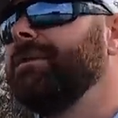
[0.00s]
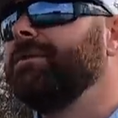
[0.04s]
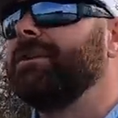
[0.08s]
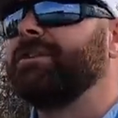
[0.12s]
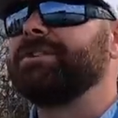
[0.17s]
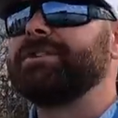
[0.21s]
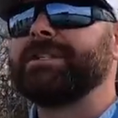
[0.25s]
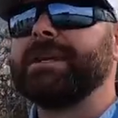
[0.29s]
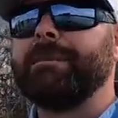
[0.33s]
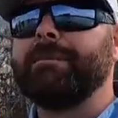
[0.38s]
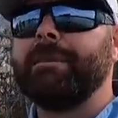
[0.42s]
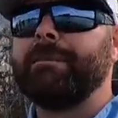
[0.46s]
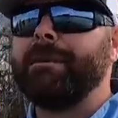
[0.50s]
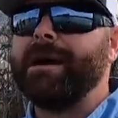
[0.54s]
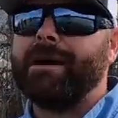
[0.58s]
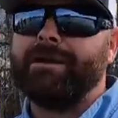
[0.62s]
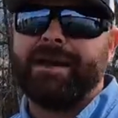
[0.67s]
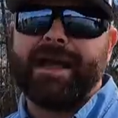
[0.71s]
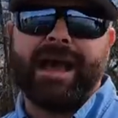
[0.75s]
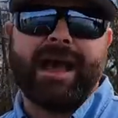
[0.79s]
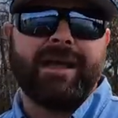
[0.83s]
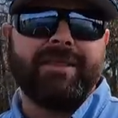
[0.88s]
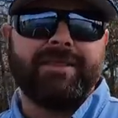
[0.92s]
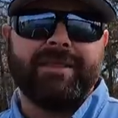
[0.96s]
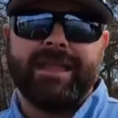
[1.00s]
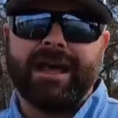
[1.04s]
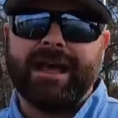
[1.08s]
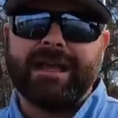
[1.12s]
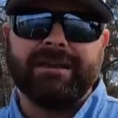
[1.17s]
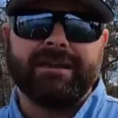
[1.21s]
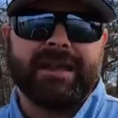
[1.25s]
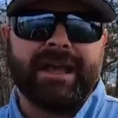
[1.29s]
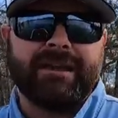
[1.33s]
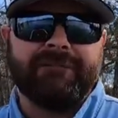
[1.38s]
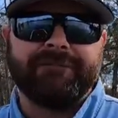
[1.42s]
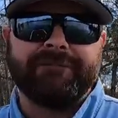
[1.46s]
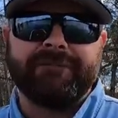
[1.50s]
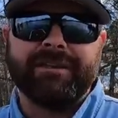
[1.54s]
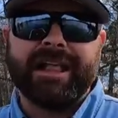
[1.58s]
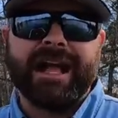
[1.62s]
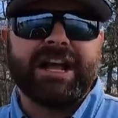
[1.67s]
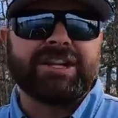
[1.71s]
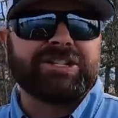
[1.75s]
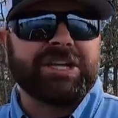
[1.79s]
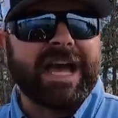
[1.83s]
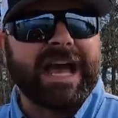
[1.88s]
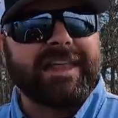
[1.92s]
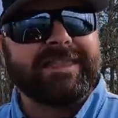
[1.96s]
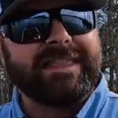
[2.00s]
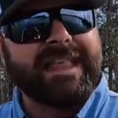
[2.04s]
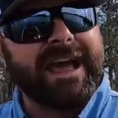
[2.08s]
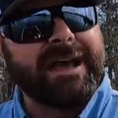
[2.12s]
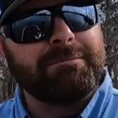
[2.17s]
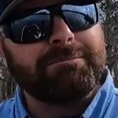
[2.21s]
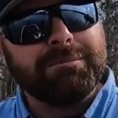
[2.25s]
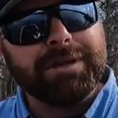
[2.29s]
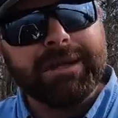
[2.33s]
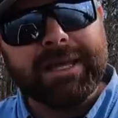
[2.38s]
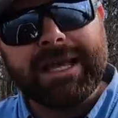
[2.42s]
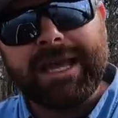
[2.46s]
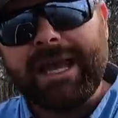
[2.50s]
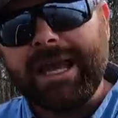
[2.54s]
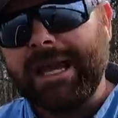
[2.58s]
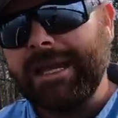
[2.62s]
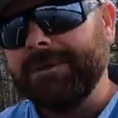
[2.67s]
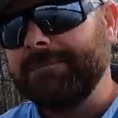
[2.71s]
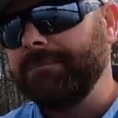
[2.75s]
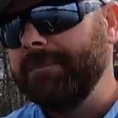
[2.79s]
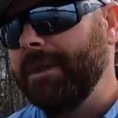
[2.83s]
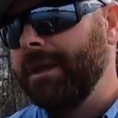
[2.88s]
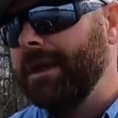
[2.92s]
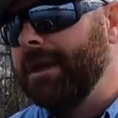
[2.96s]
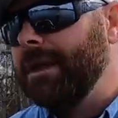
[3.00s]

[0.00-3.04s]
there's something about adding that, that flash, adding that blade.